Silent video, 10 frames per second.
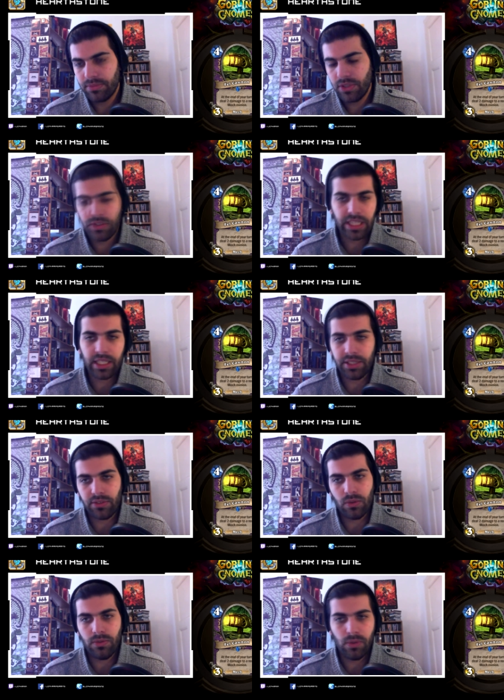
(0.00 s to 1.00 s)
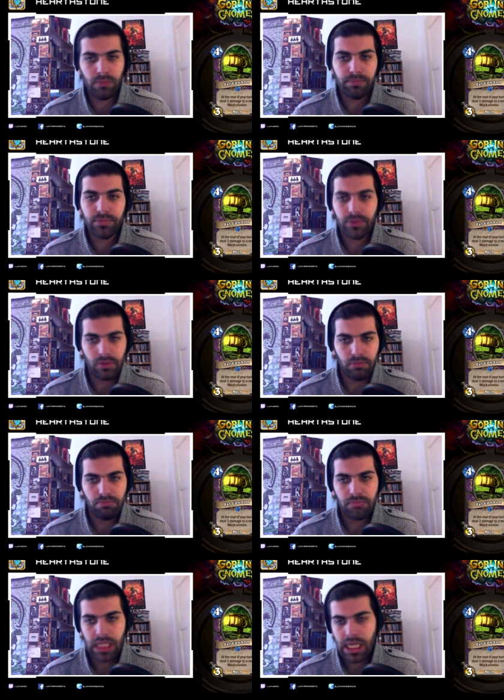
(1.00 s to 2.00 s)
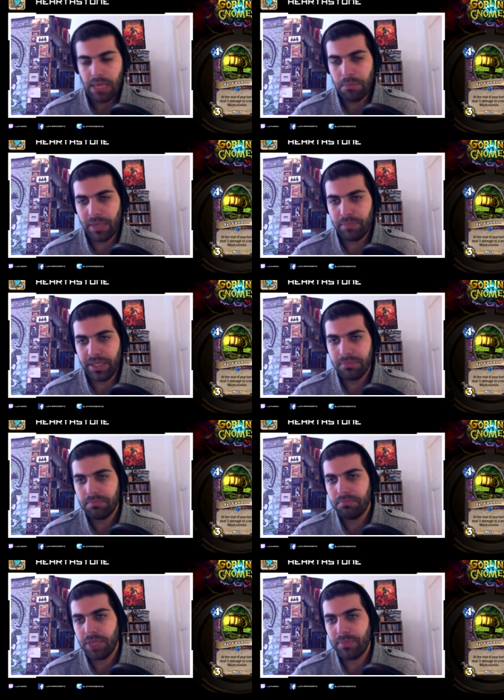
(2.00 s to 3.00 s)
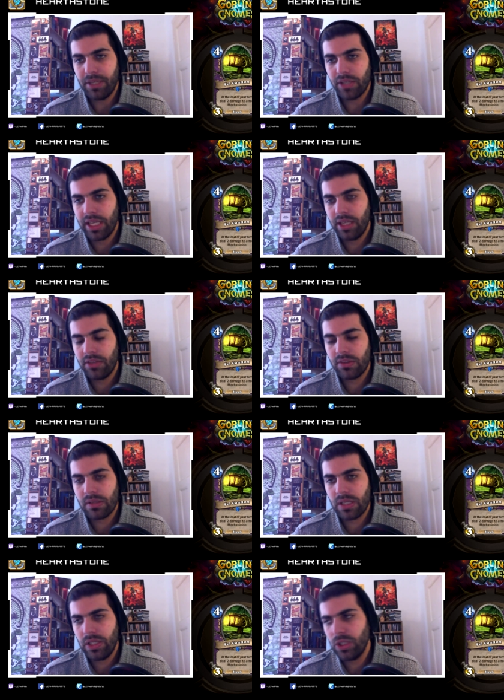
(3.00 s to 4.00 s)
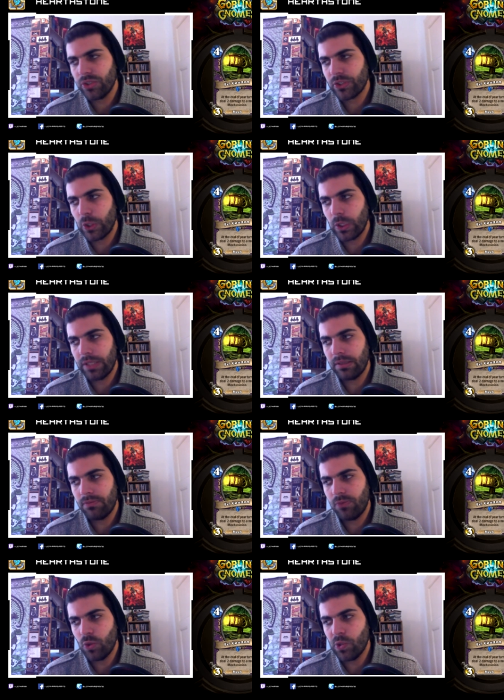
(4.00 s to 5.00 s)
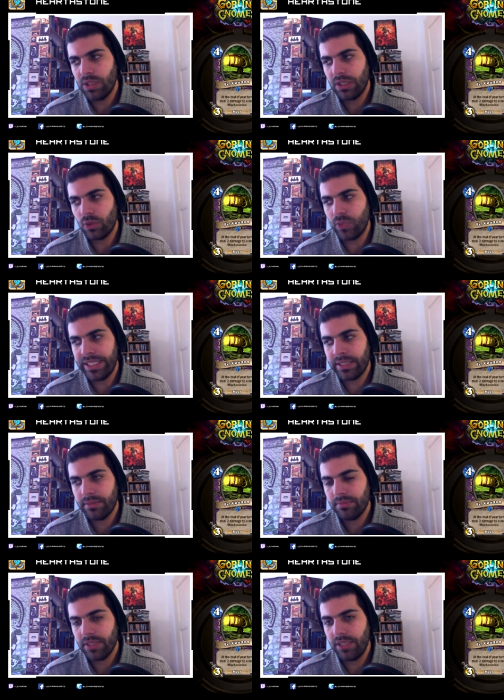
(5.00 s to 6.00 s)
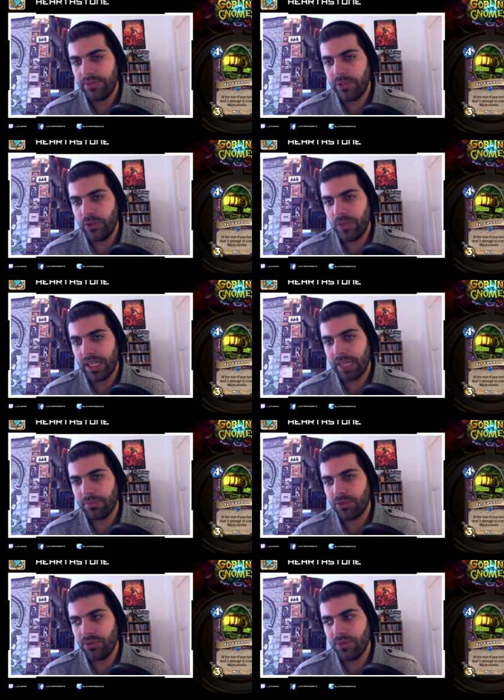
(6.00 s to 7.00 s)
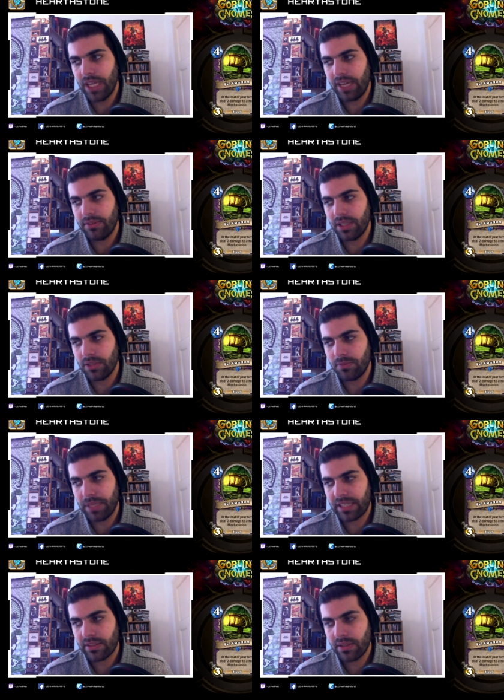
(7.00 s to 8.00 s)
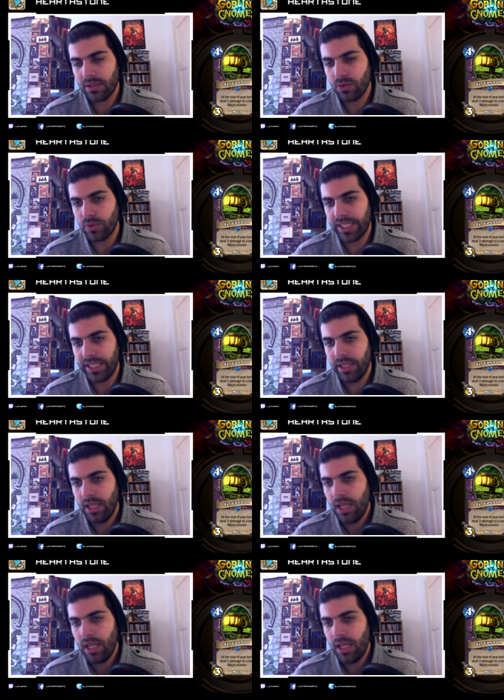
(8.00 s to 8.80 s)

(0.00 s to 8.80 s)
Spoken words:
The stat line isn't awful, so it might be okay. It looks good in for Arena if you happen to have a lot of mechs already.